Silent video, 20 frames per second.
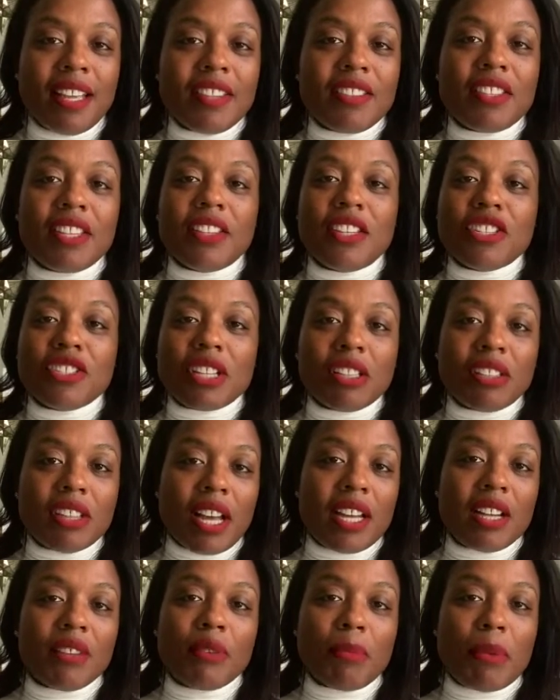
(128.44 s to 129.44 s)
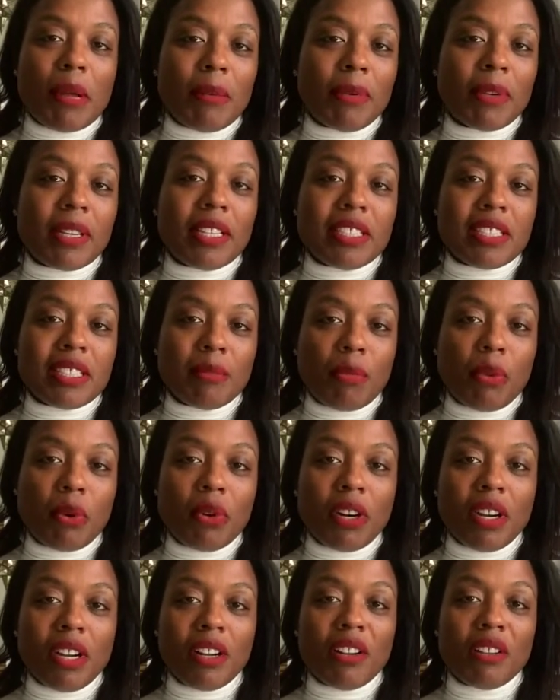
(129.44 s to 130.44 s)
there's a lot of Republican
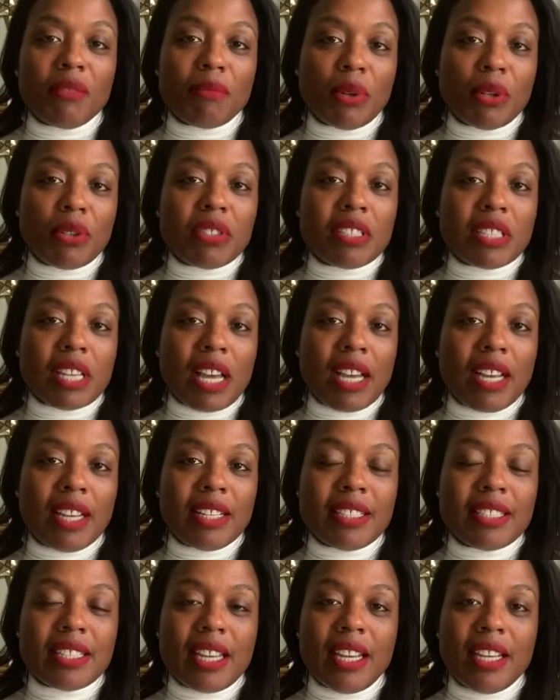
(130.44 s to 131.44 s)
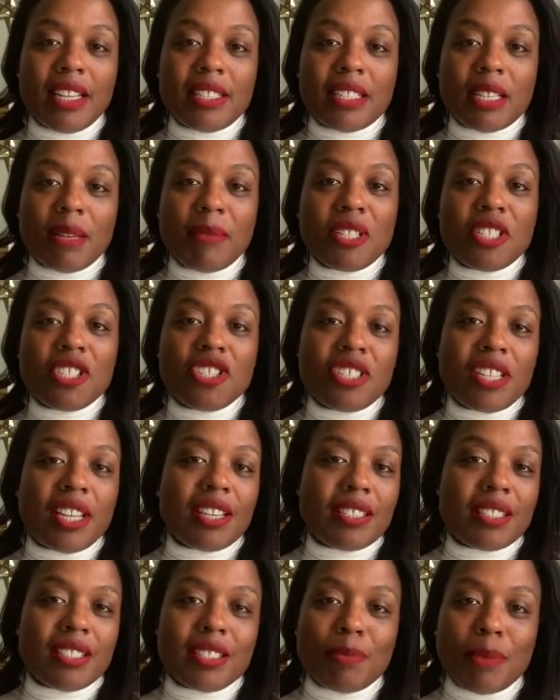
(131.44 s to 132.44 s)
support on both sides, and it just
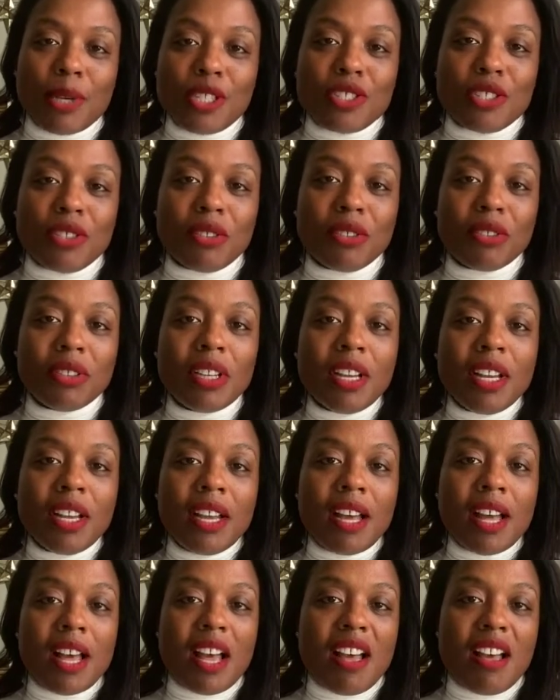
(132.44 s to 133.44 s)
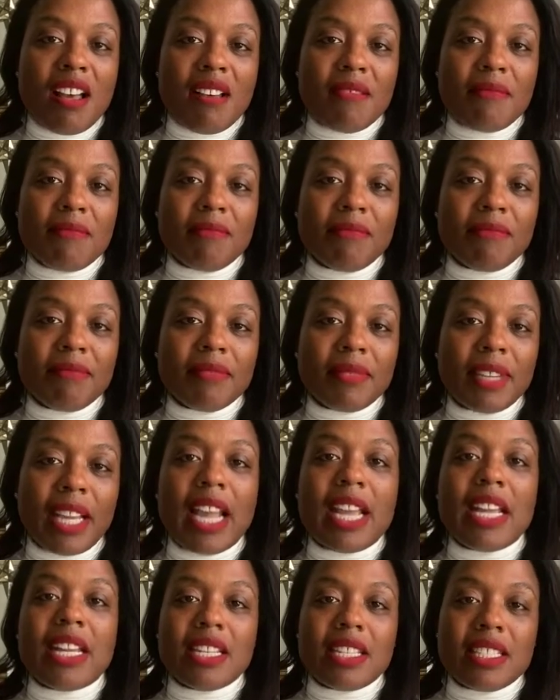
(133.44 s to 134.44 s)
takes a special
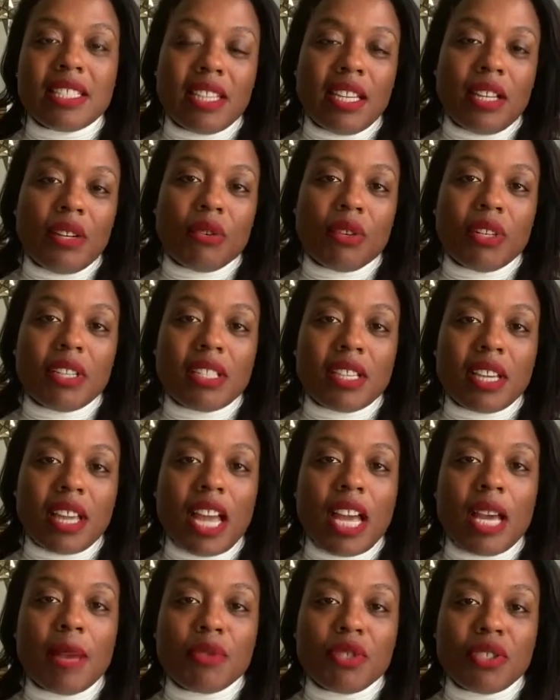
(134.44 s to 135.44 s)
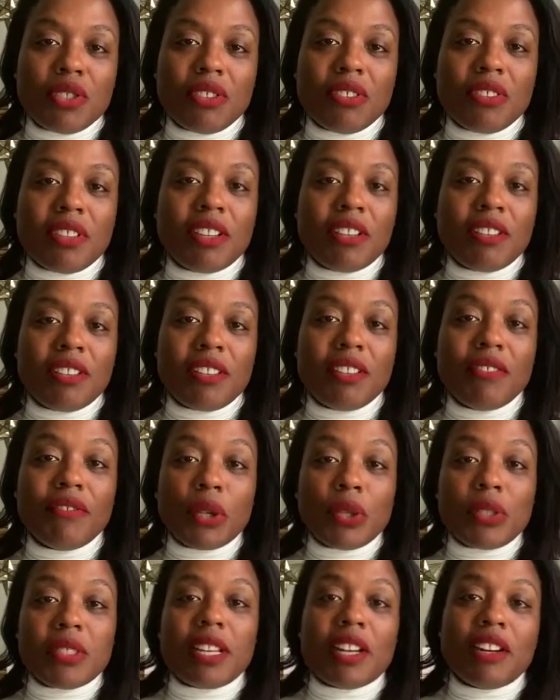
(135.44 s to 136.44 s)
candidacy in order to capture the
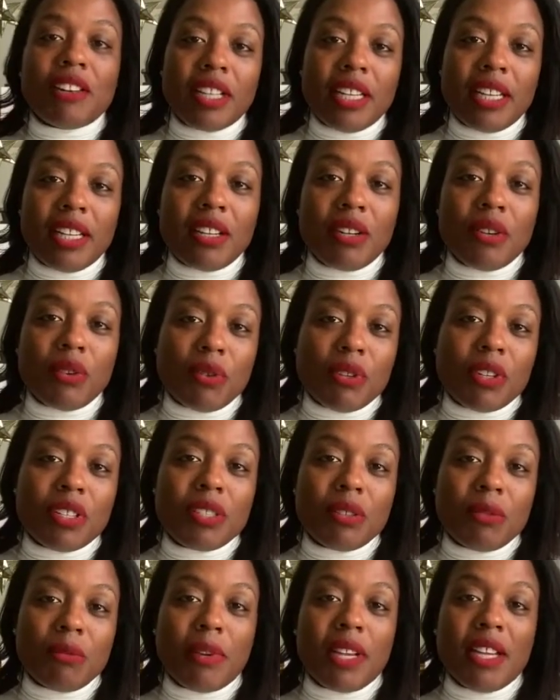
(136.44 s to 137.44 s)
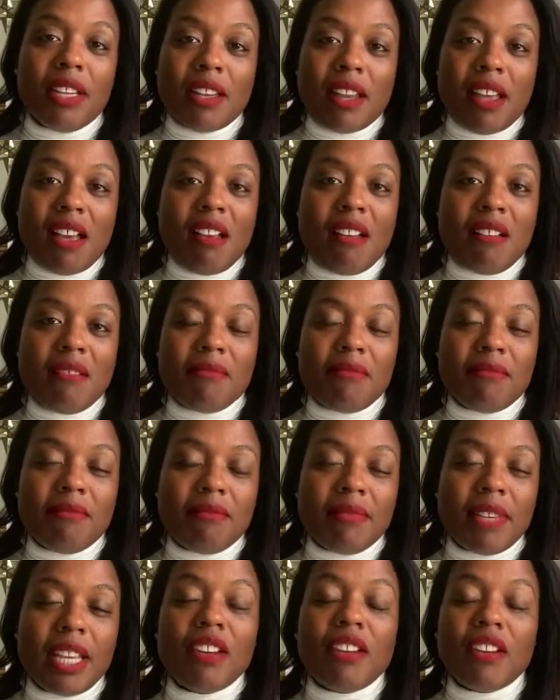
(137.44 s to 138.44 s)
votes that are needed in order to win
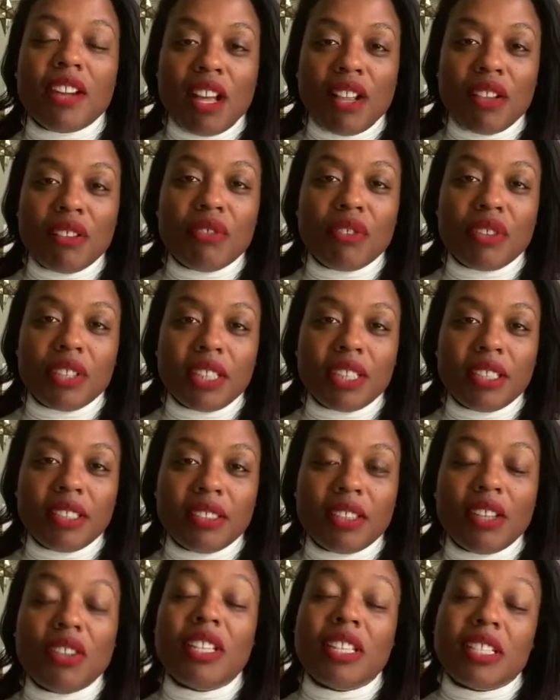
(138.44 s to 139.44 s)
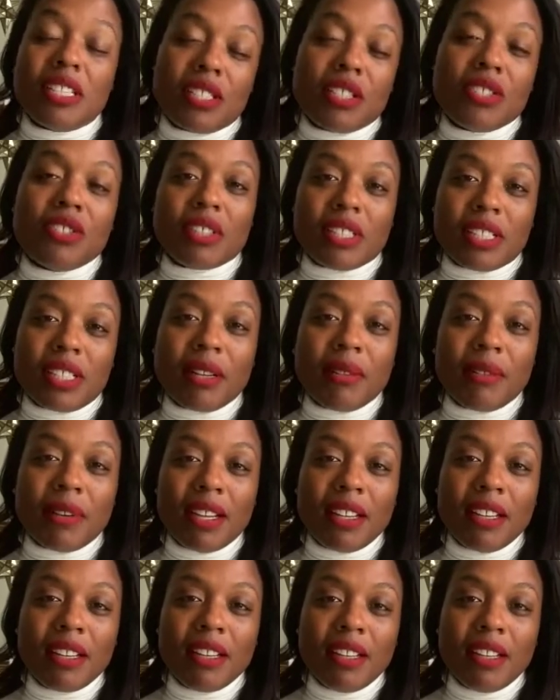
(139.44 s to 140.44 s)
here in California, or in this district anyway.